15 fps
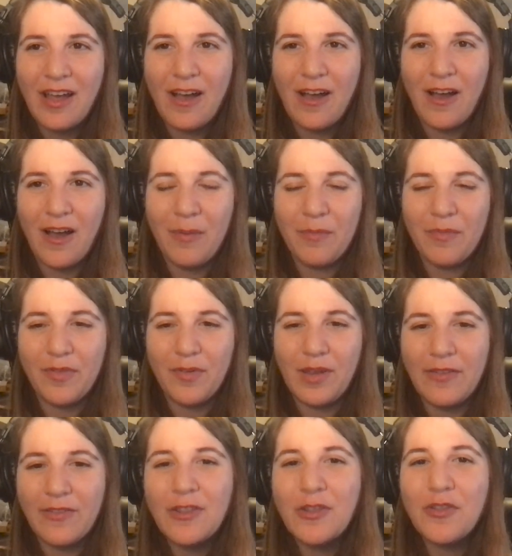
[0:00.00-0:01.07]

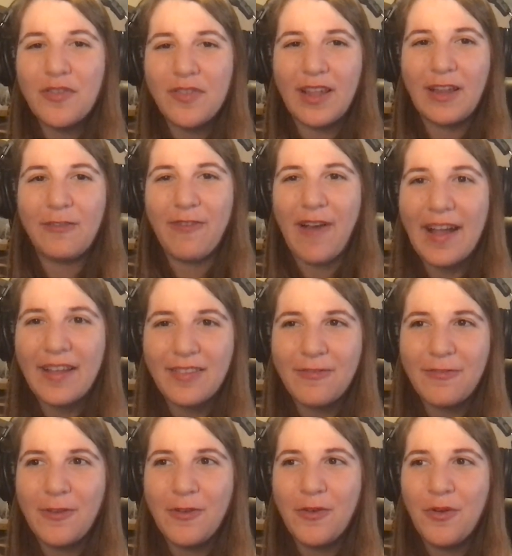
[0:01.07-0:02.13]
Even though there's like
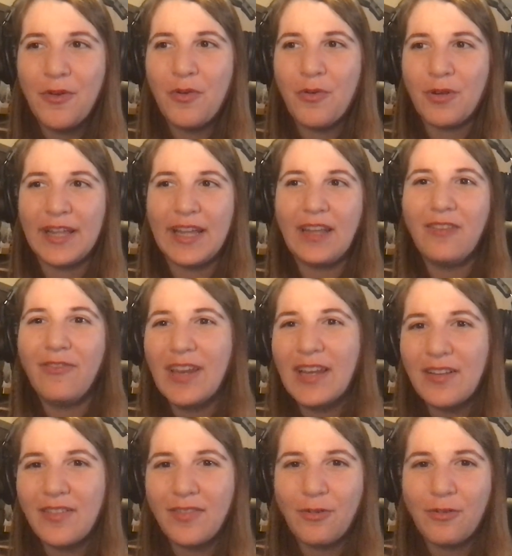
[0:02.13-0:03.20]
fast food or like
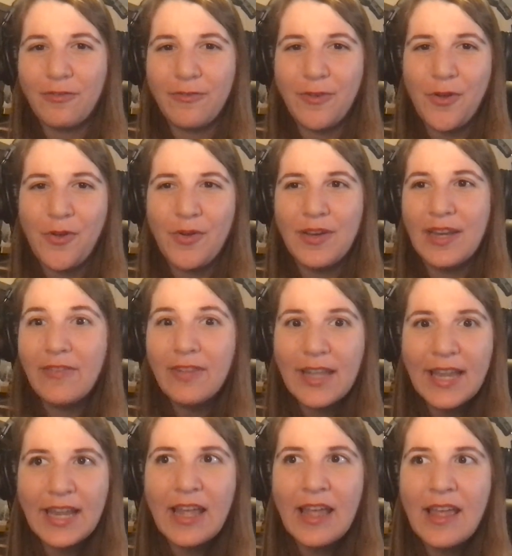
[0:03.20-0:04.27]
convenience store food, and even
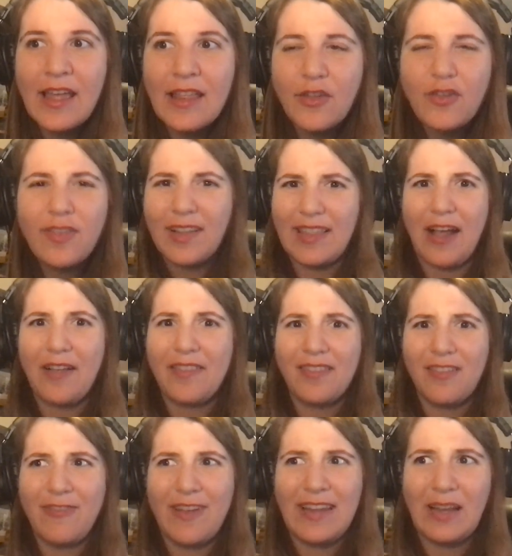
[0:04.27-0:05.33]
like there's like
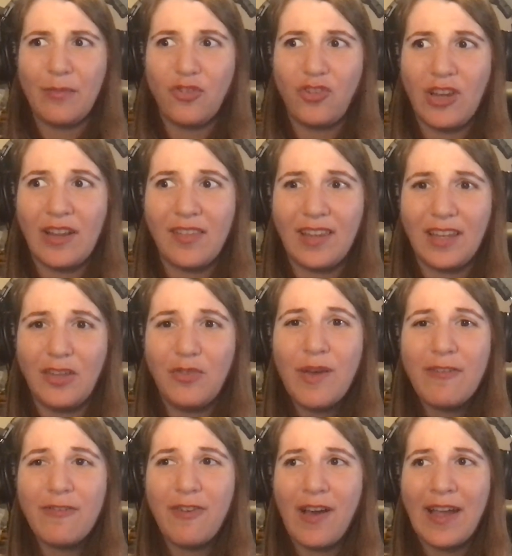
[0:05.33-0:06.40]
thousands of vending machines, like you
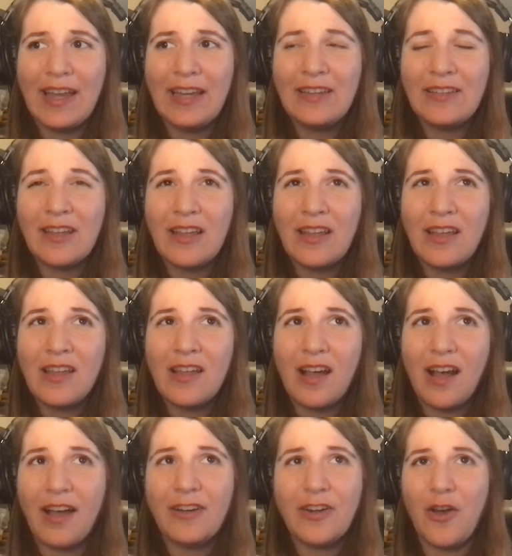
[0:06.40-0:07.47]
might find,
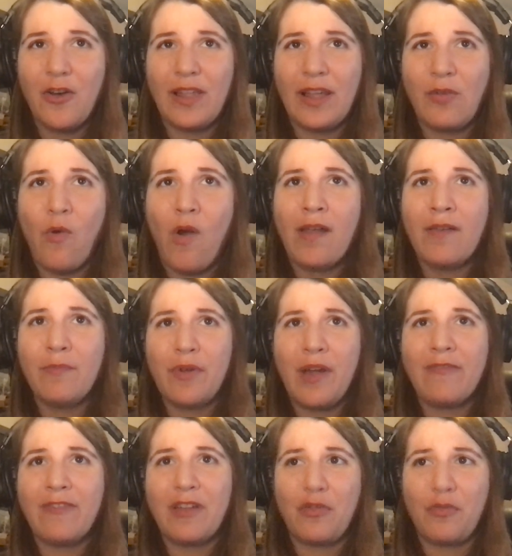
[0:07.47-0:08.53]
I don't know, like 1 per
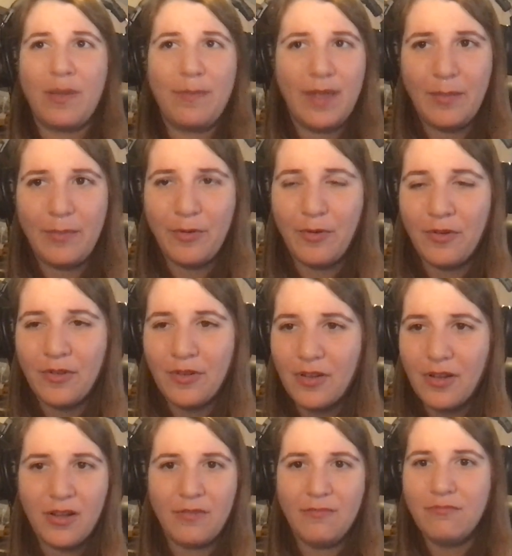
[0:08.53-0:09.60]
every 3 people,
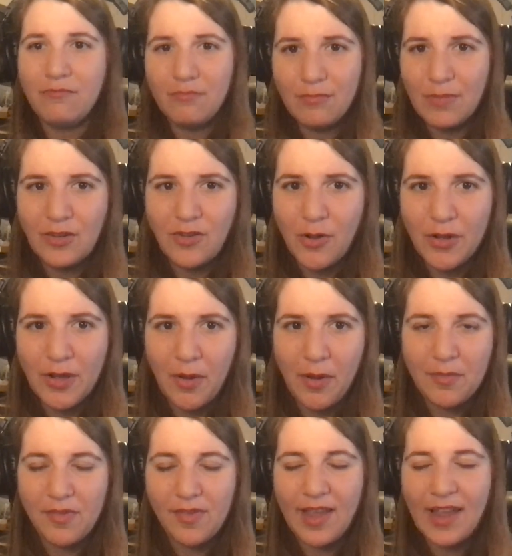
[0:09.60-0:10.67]
in Tokyo,
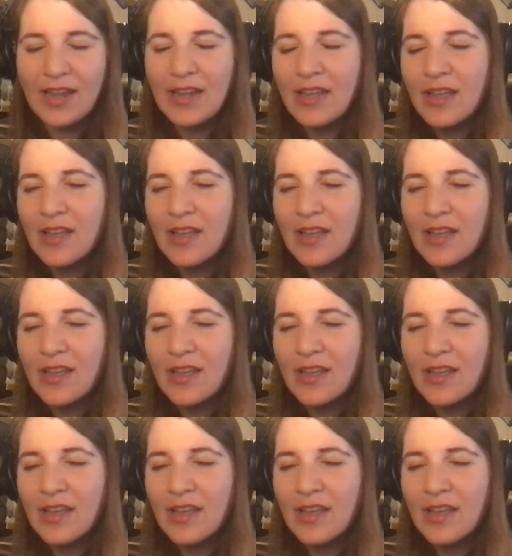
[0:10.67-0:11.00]
I would say,